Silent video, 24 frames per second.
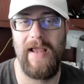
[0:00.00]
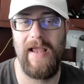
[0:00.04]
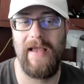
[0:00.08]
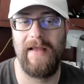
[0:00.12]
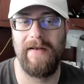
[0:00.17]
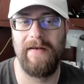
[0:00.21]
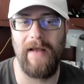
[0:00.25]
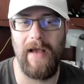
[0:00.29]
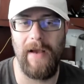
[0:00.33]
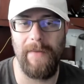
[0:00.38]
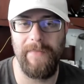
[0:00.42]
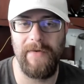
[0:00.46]

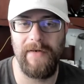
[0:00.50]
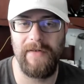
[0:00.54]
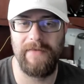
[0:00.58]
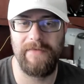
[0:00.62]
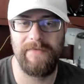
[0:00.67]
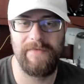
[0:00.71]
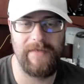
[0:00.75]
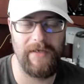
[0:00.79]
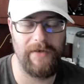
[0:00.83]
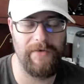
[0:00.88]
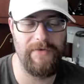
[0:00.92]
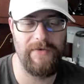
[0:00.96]
And I'm going
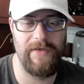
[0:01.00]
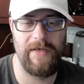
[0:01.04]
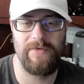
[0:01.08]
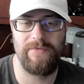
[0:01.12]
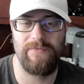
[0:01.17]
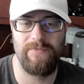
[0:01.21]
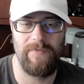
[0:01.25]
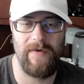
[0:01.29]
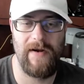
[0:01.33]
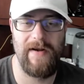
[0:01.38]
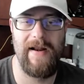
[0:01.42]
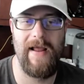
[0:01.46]
to tell you guys
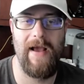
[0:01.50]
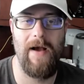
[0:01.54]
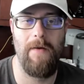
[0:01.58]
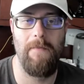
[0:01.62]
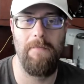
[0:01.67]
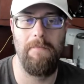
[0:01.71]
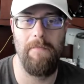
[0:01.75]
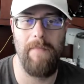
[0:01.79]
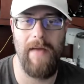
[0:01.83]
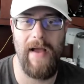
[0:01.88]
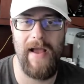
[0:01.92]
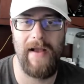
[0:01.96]
right now,
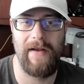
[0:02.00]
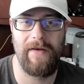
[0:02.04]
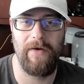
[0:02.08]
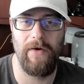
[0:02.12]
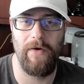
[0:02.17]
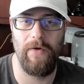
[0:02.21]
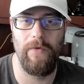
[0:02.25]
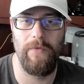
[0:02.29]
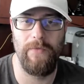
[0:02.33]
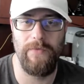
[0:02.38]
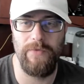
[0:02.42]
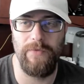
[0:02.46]
Mac
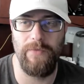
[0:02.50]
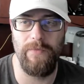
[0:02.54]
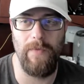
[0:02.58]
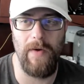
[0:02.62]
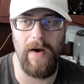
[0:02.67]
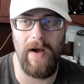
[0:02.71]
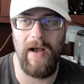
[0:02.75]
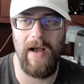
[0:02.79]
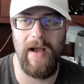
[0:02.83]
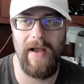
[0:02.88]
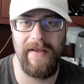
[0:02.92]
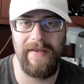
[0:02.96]

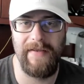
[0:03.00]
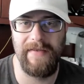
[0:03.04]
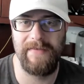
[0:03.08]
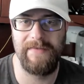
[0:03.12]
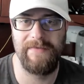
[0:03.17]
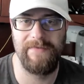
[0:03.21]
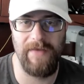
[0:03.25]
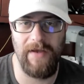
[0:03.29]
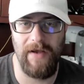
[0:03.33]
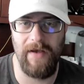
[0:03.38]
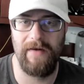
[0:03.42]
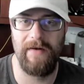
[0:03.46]
OUI
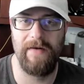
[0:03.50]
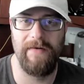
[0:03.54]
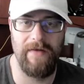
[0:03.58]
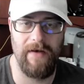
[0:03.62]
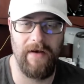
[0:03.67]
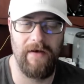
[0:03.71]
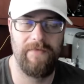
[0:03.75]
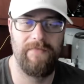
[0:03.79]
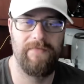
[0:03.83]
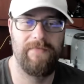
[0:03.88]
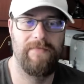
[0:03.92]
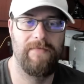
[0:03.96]
is not
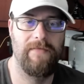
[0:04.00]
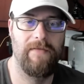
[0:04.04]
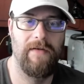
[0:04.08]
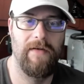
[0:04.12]
enough.